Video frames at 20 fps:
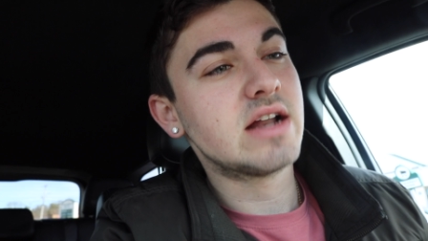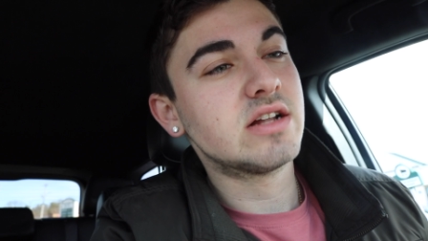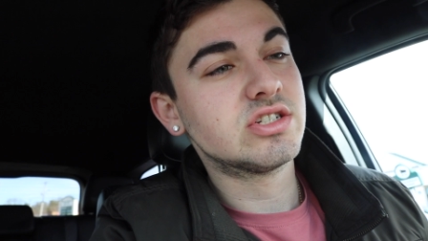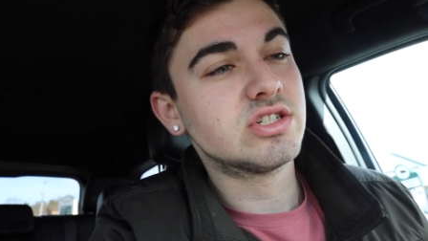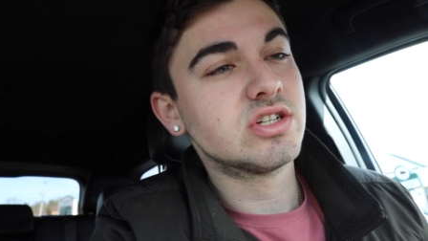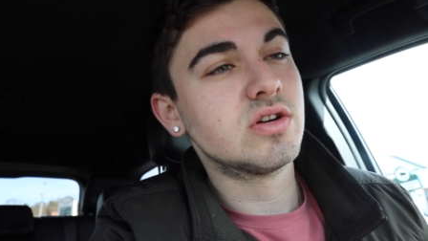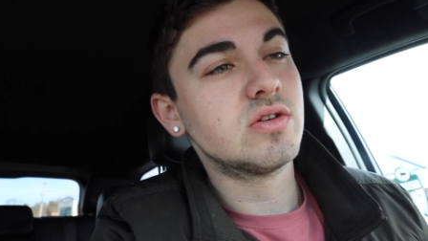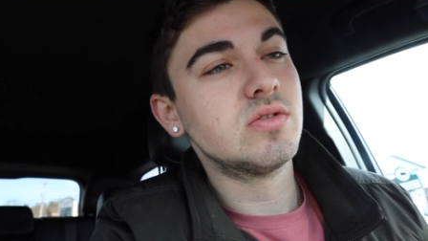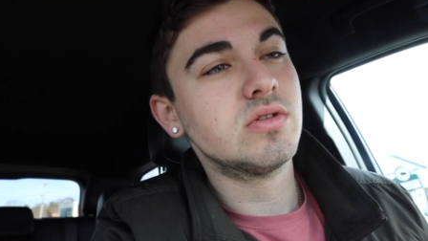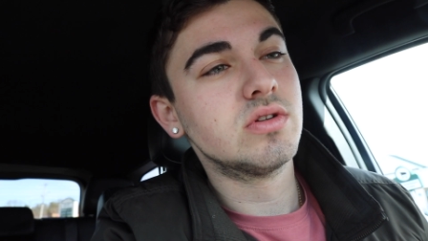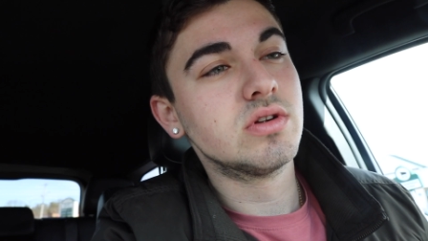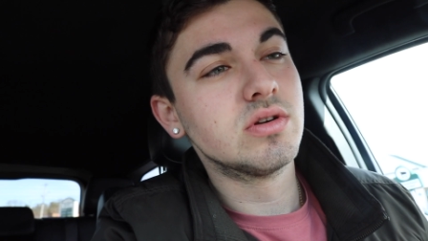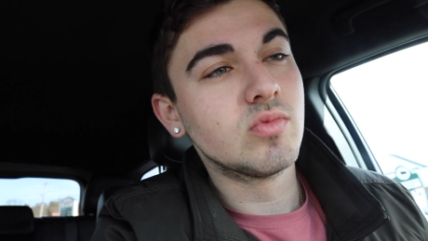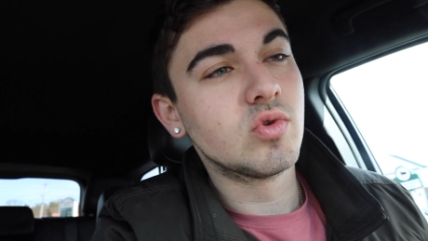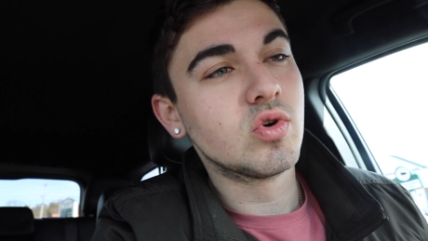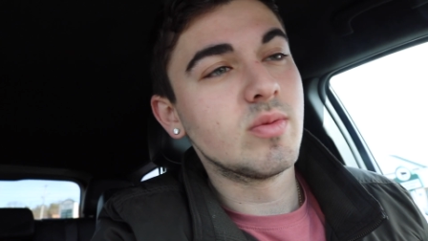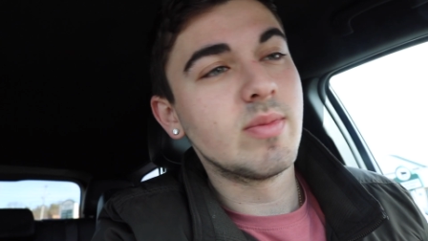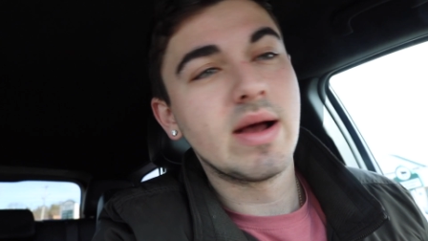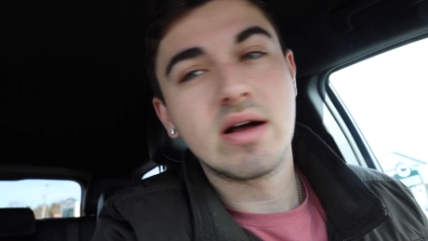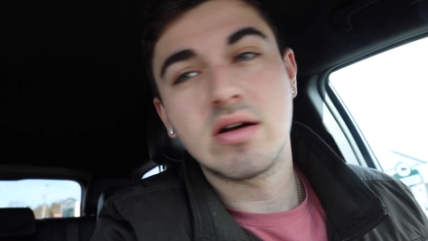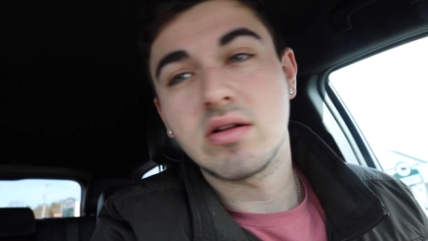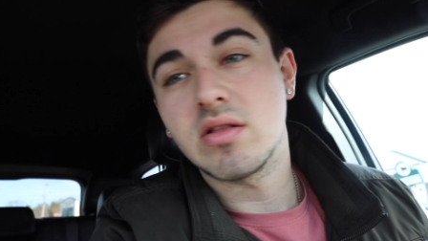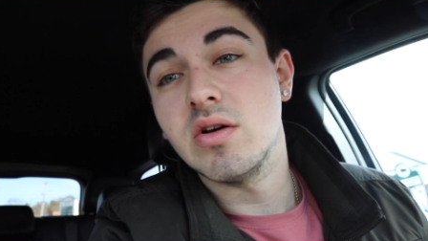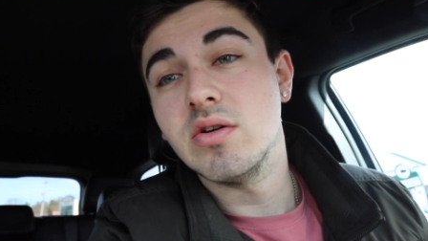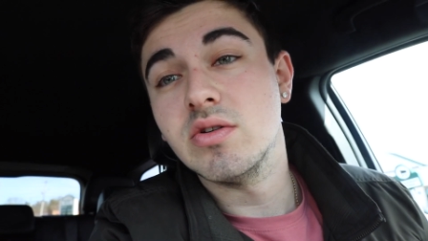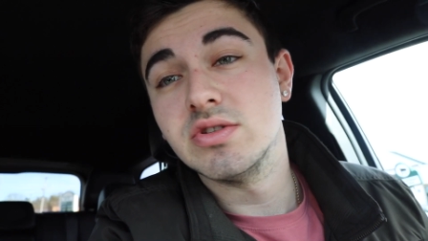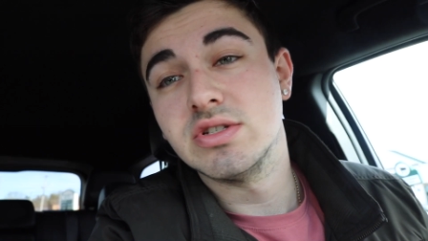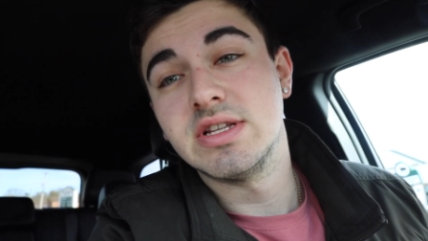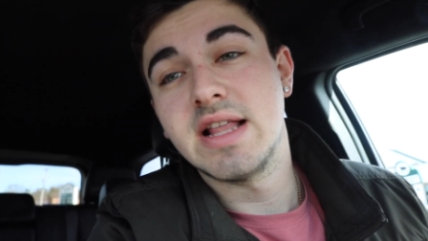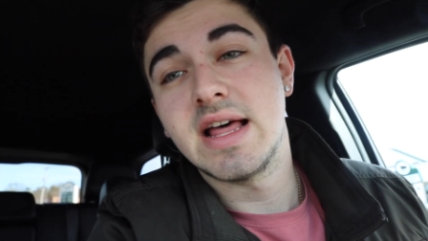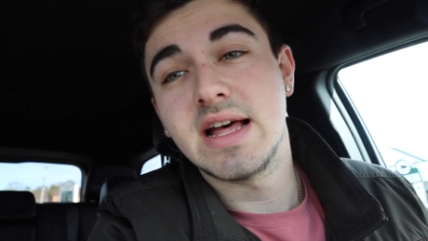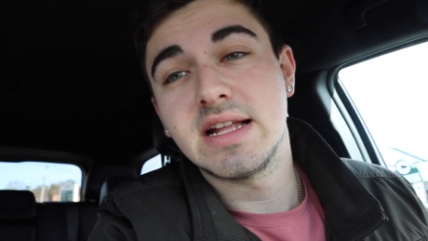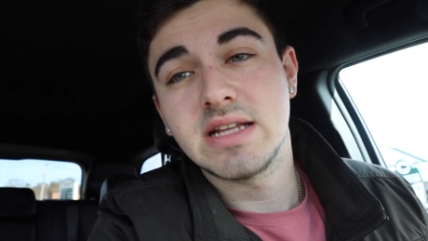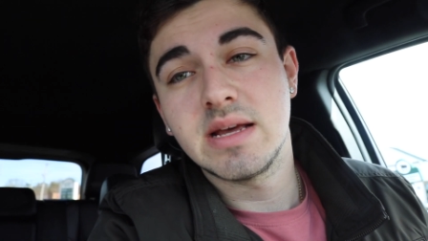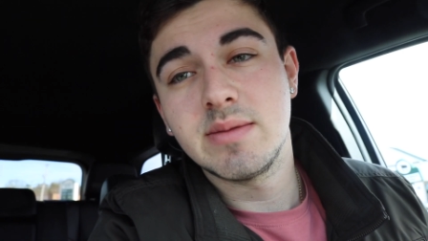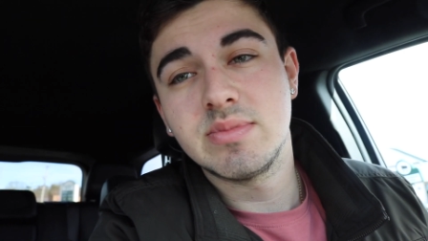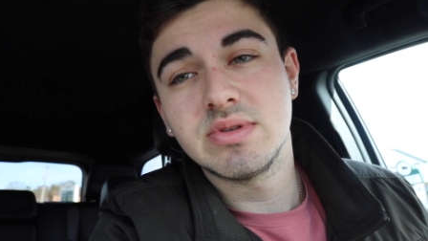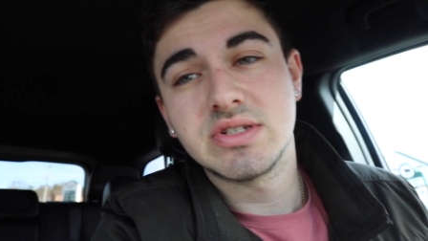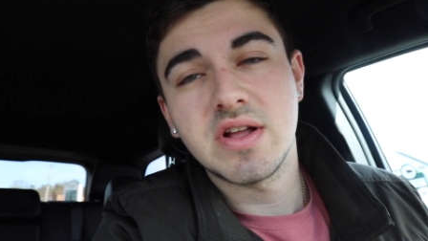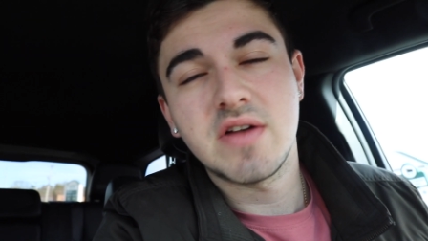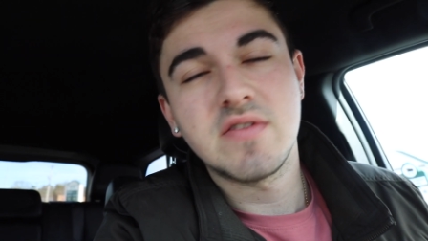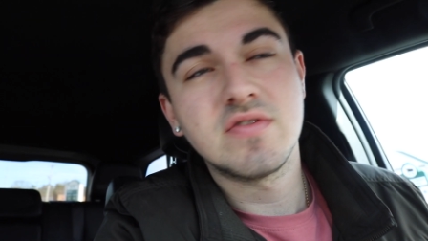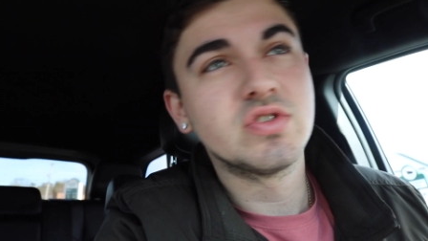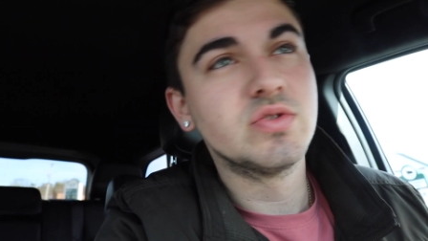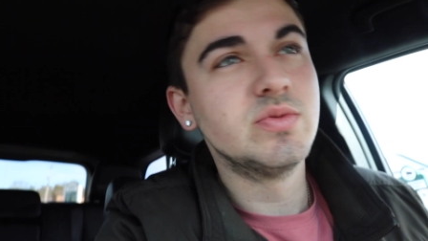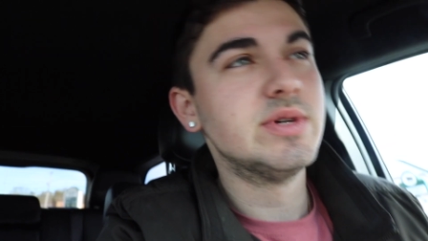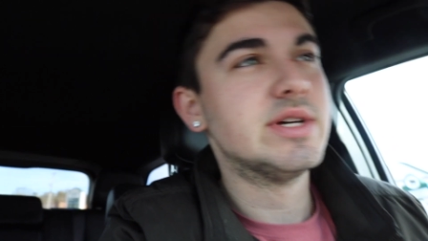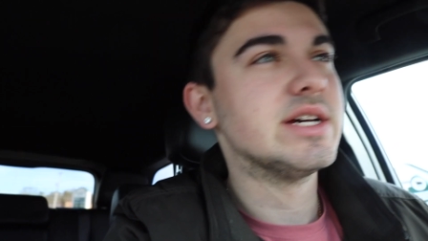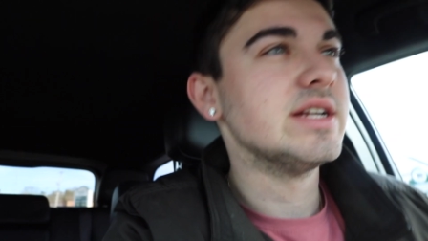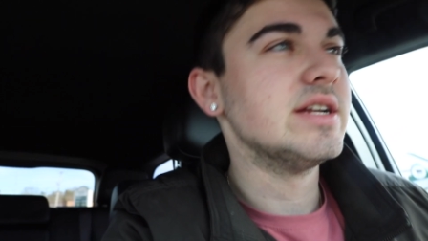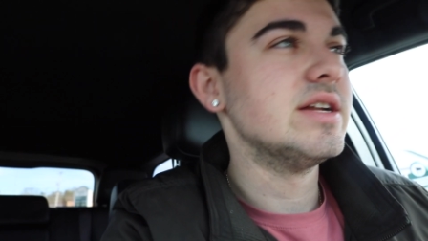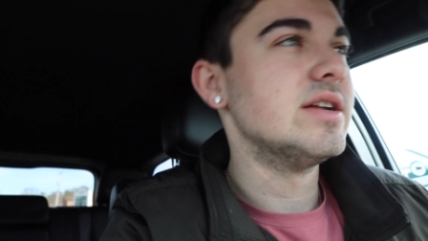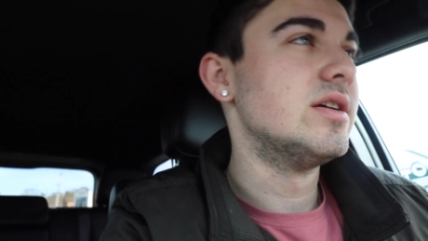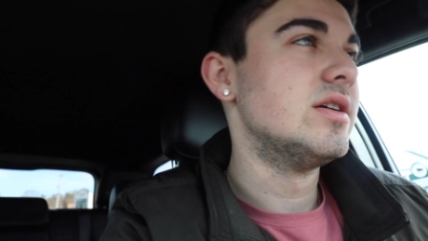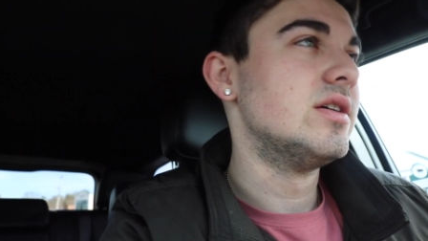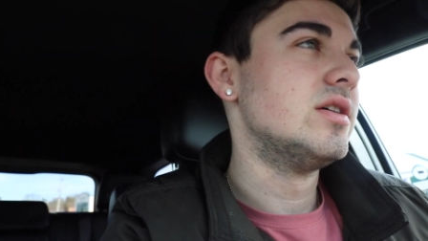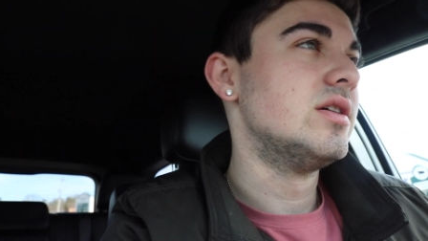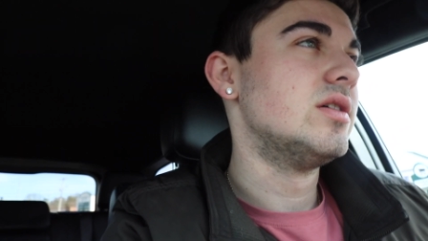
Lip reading: to sew, learn more about clothes and that type of stuff, so we could